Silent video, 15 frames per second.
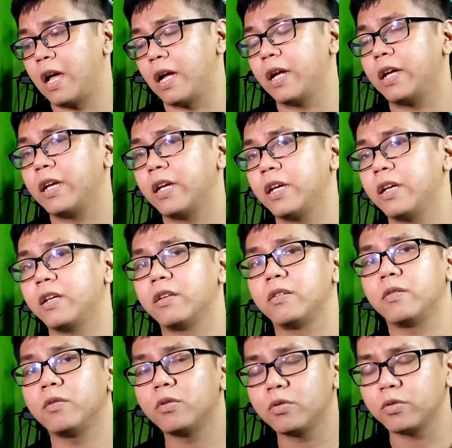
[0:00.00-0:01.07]
And
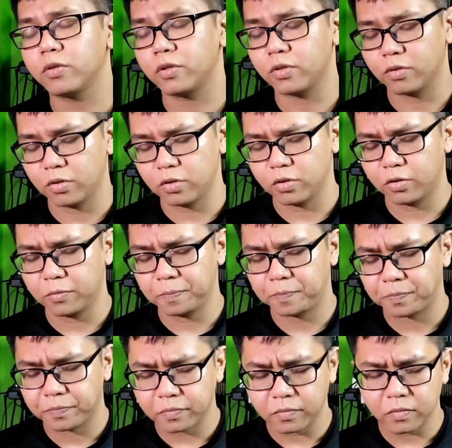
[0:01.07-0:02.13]
also
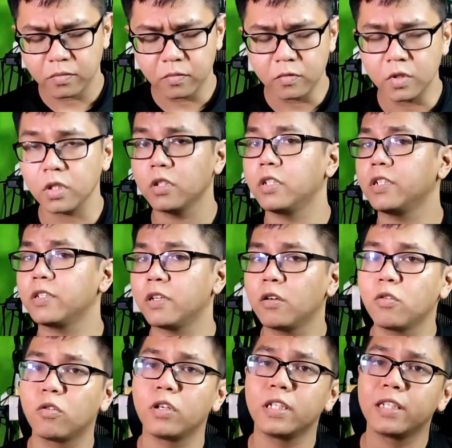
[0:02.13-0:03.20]
the
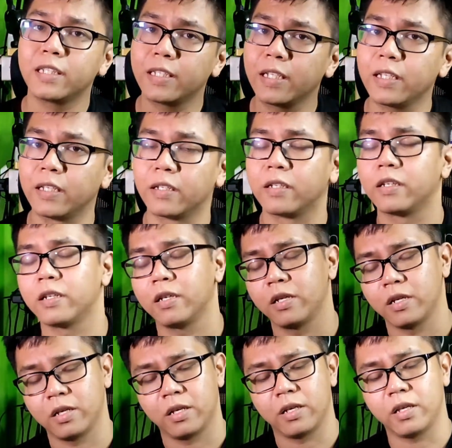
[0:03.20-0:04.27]
sound quality,
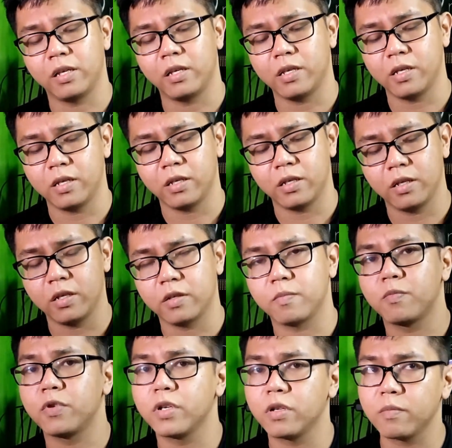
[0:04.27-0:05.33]
it is
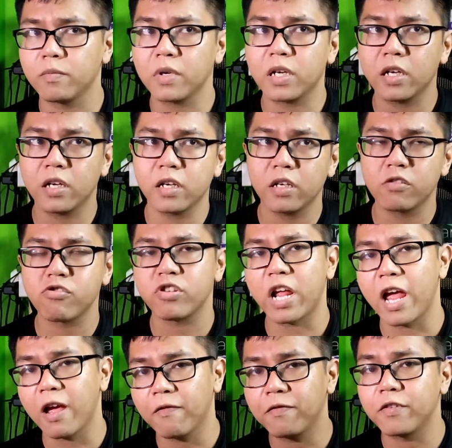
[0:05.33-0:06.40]
pretty much
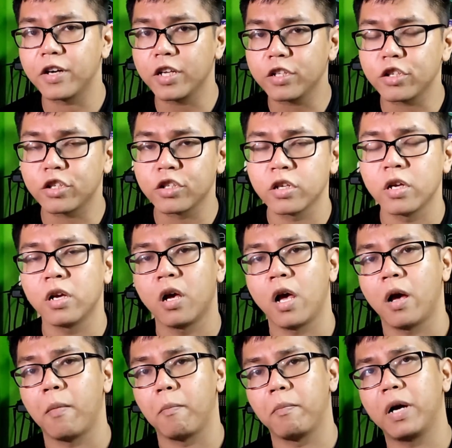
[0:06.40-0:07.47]
average,
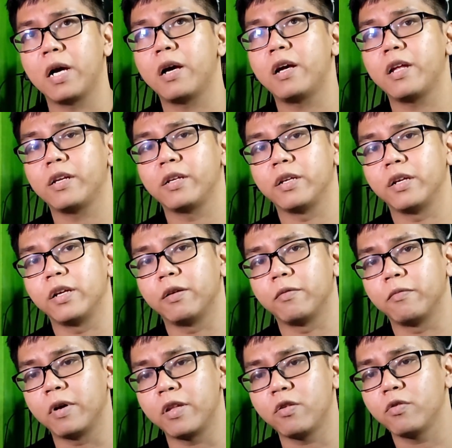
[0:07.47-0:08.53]
but
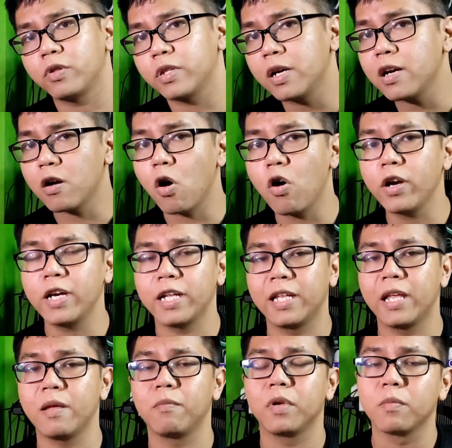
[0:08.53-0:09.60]
when you turn on the
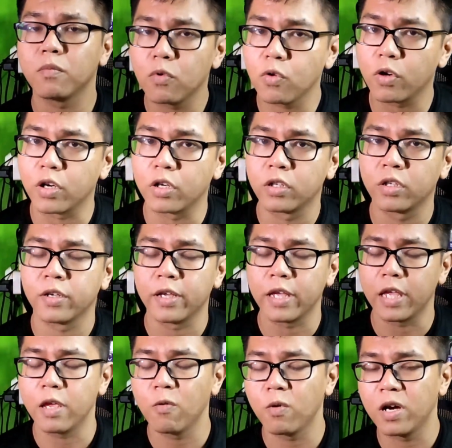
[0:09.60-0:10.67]
gaming mode,
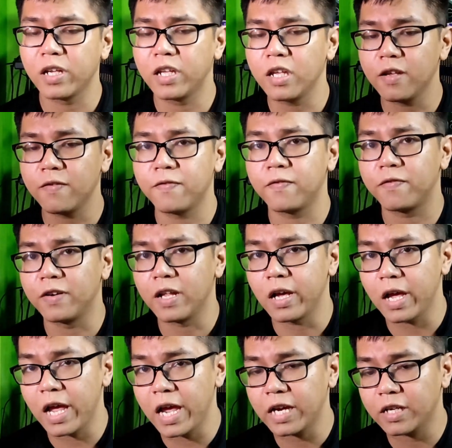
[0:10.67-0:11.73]
it will give the
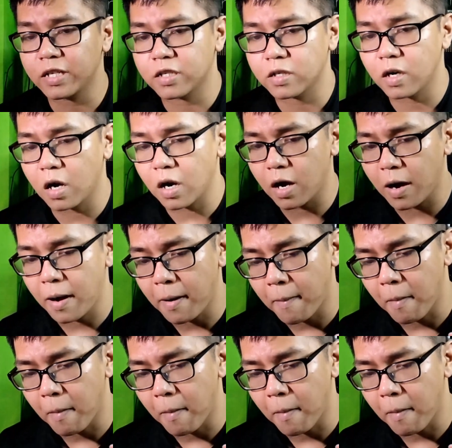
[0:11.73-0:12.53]
extra